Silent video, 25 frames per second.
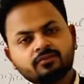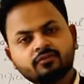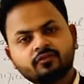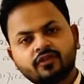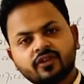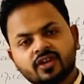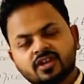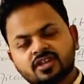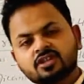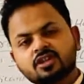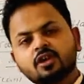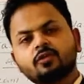
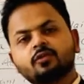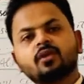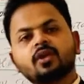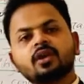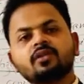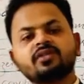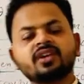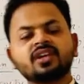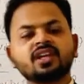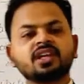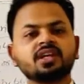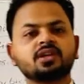first of
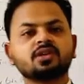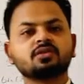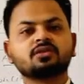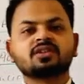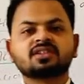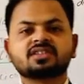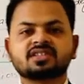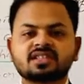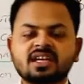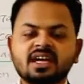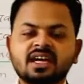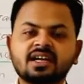all we need to
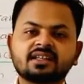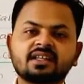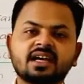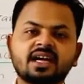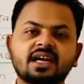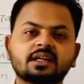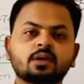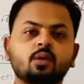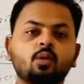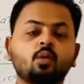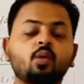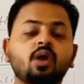understand
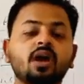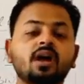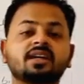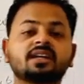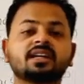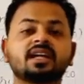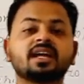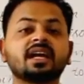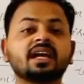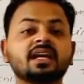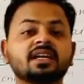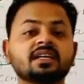that
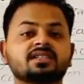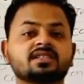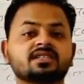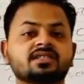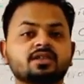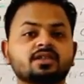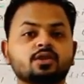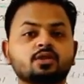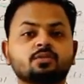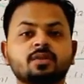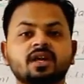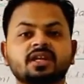what
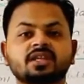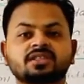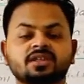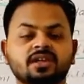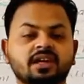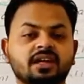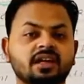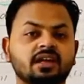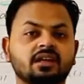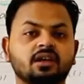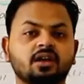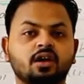is
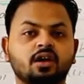geometrical